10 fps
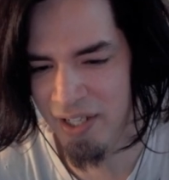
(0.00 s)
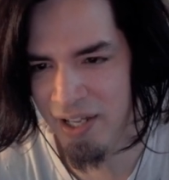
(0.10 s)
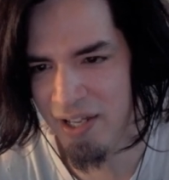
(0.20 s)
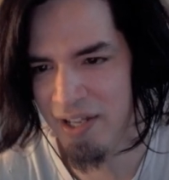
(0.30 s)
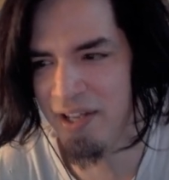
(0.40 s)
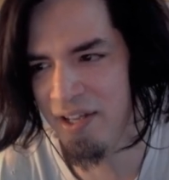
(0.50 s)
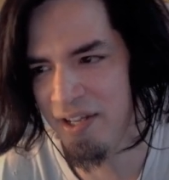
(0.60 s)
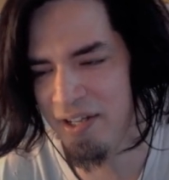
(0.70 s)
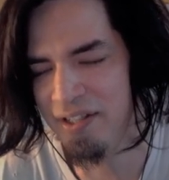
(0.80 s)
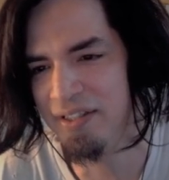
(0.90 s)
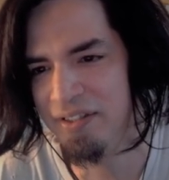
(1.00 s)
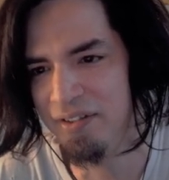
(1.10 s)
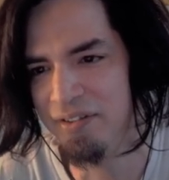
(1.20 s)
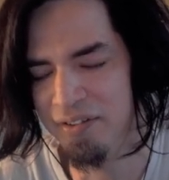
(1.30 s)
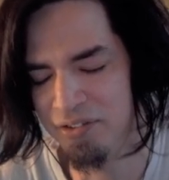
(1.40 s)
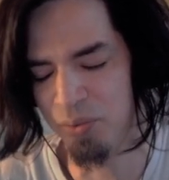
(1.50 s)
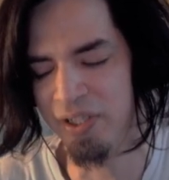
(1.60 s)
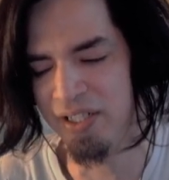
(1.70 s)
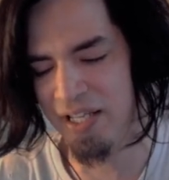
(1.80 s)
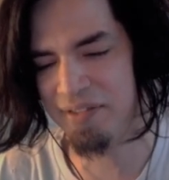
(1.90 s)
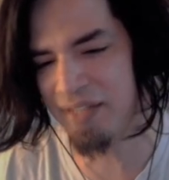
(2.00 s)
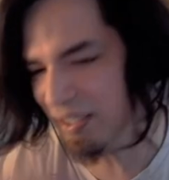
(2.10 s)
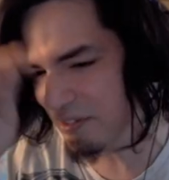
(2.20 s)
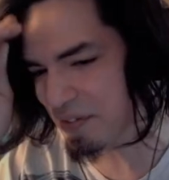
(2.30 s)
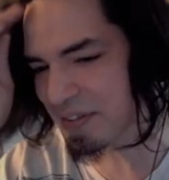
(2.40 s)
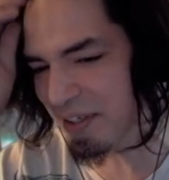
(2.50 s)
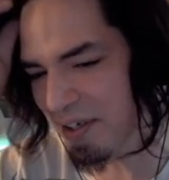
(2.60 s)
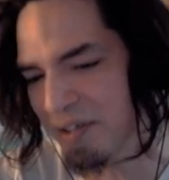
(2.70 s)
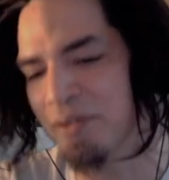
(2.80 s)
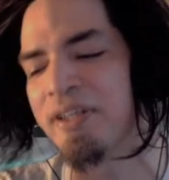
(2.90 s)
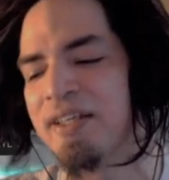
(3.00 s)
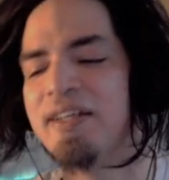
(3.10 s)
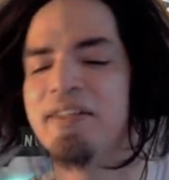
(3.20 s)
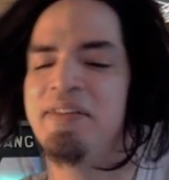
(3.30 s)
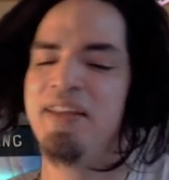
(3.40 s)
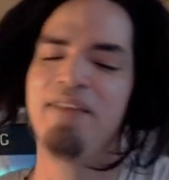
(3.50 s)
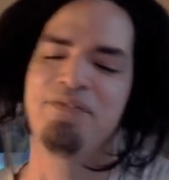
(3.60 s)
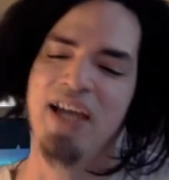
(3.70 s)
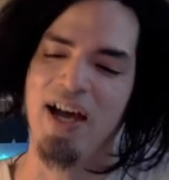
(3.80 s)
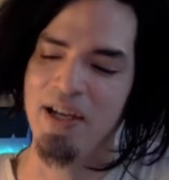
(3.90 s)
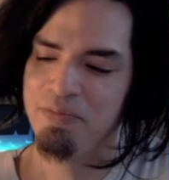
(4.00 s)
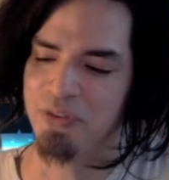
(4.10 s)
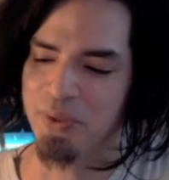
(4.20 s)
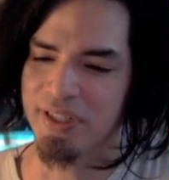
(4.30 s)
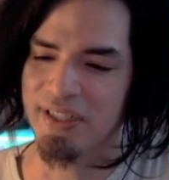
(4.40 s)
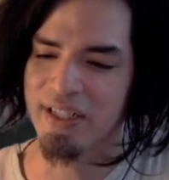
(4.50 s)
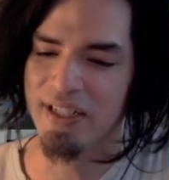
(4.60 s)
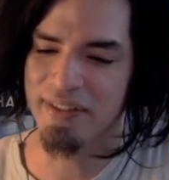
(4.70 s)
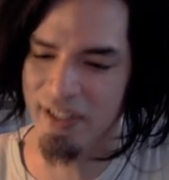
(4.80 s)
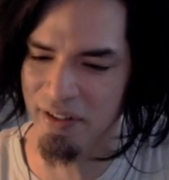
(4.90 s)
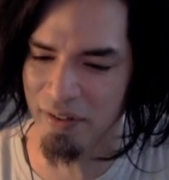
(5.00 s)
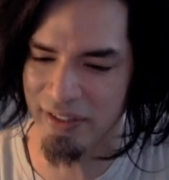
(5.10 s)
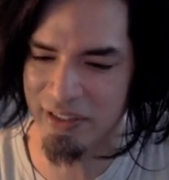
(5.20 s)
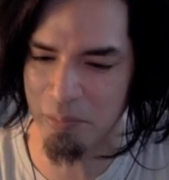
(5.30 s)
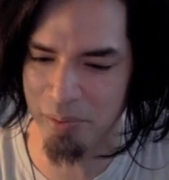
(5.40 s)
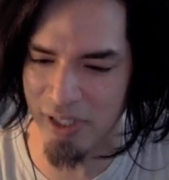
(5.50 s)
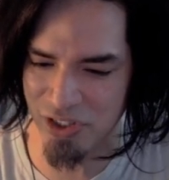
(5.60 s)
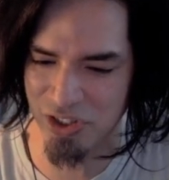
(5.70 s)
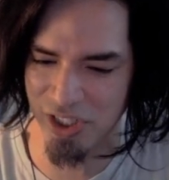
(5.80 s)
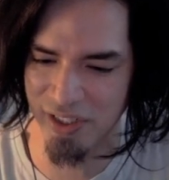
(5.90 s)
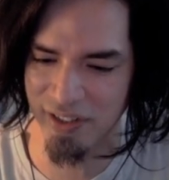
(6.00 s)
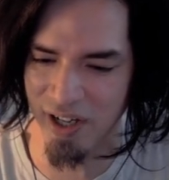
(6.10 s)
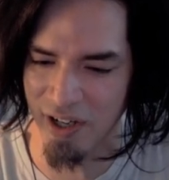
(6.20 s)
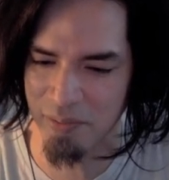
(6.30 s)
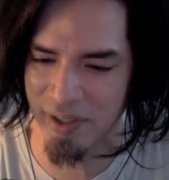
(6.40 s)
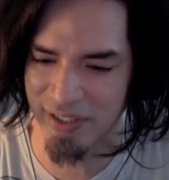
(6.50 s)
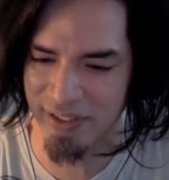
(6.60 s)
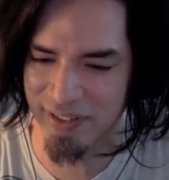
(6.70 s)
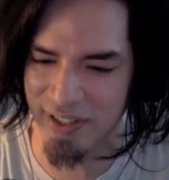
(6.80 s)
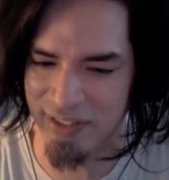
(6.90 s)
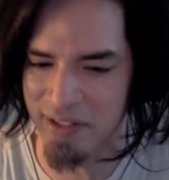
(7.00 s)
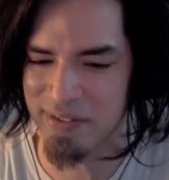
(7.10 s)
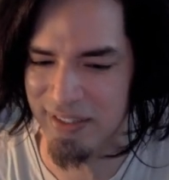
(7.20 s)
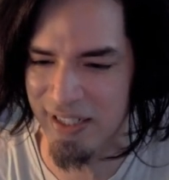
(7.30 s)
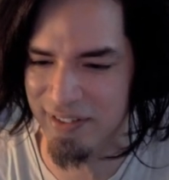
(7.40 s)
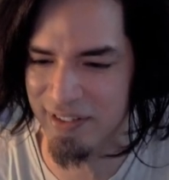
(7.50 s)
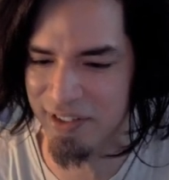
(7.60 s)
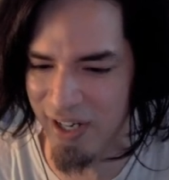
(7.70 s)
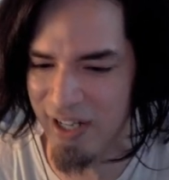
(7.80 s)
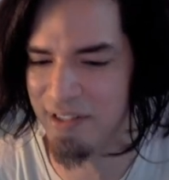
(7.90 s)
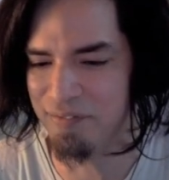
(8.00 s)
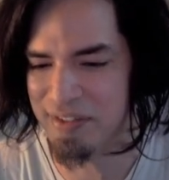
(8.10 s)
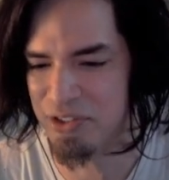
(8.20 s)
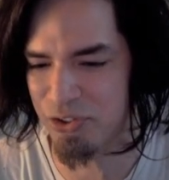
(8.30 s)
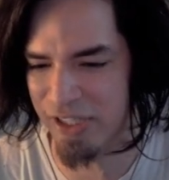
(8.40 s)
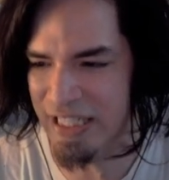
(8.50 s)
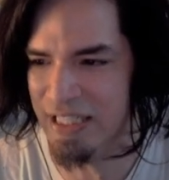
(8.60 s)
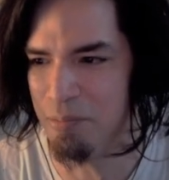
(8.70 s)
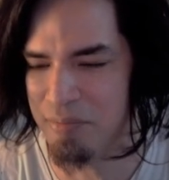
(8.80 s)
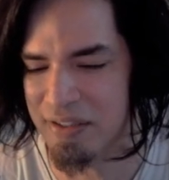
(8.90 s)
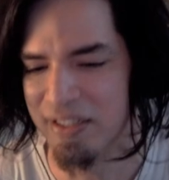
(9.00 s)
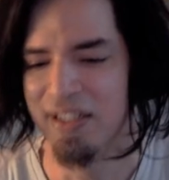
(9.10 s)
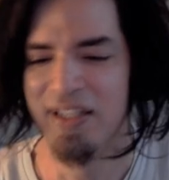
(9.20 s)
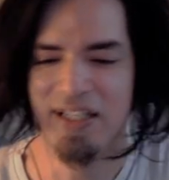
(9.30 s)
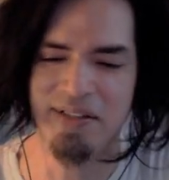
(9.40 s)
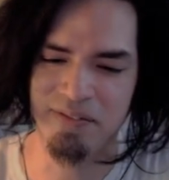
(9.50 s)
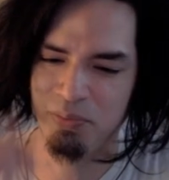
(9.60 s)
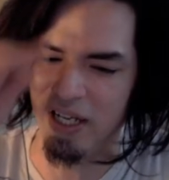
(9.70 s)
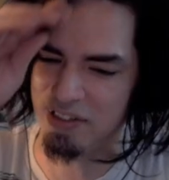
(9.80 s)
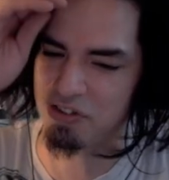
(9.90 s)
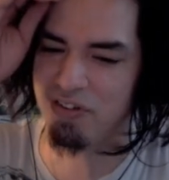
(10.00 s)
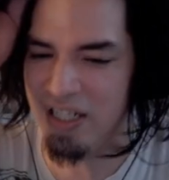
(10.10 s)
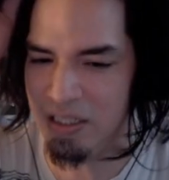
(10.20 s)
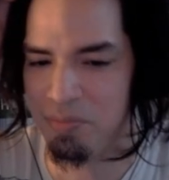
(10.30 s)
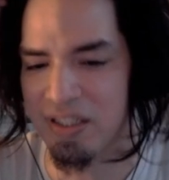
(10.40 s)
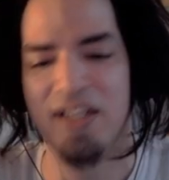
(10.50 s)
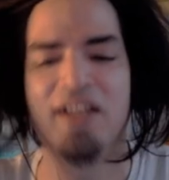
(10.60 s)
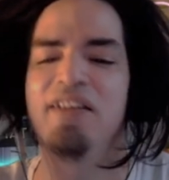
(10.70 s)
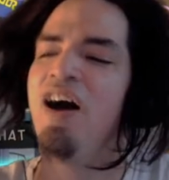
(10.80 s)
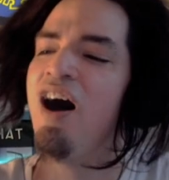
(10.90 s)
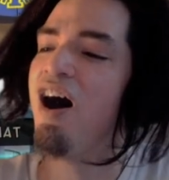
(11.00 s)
Yay! 28 seconds to go. Does he have time for it? The Unholy Combustion! Oh my god, there's the Ink and Craig of his dreams! His wet dreams! No!